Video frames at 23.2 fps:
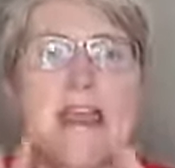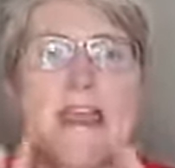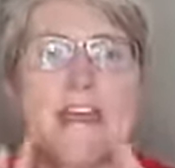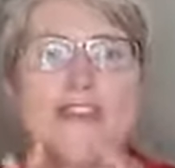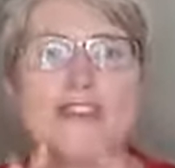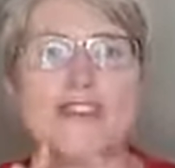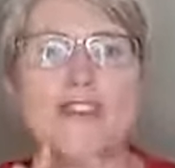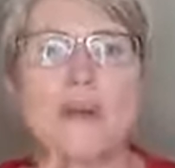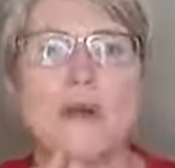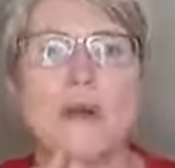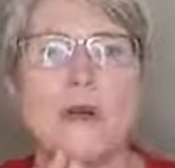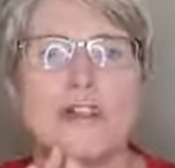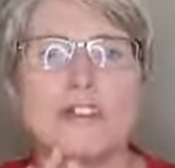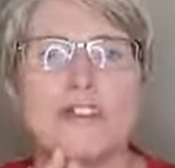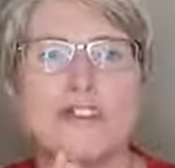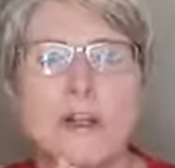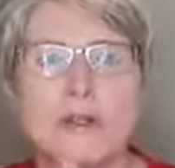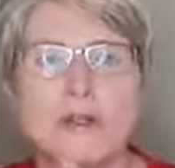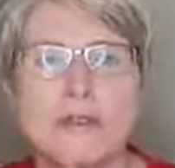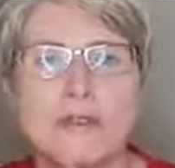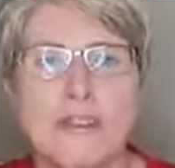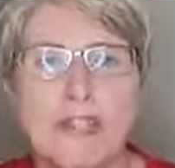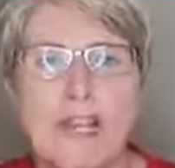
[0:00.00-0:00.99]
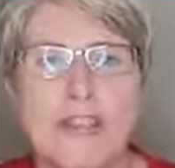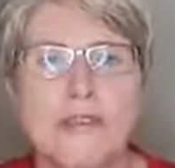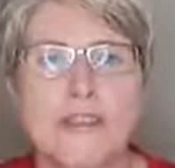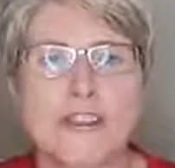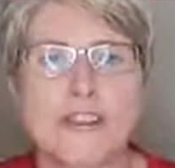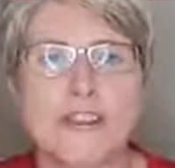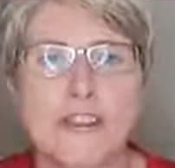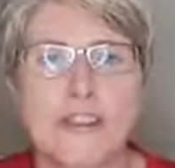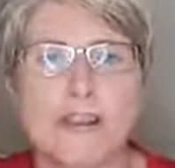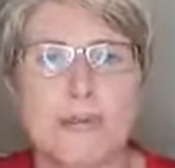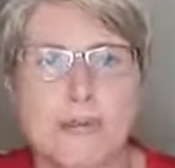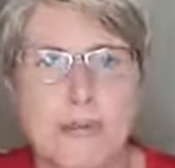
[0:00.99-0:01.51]
So if you're
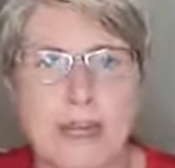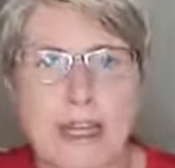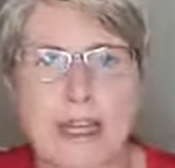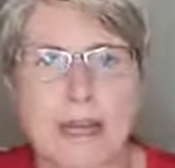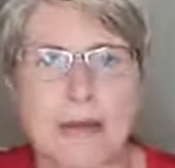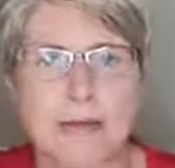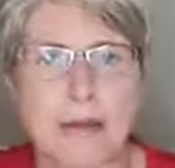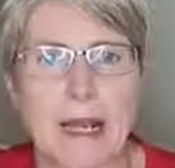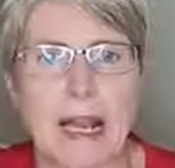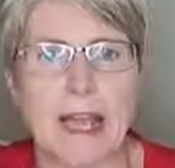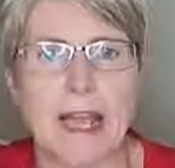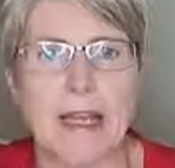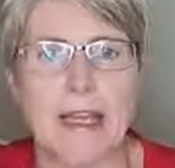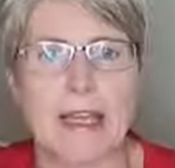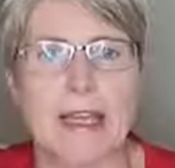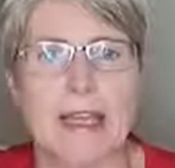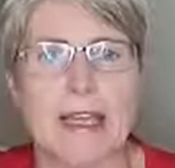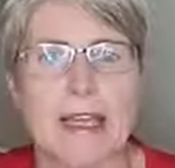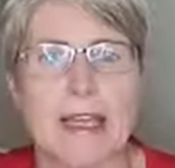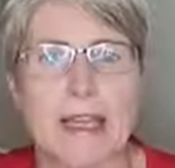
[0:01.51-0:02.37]
doing meal planning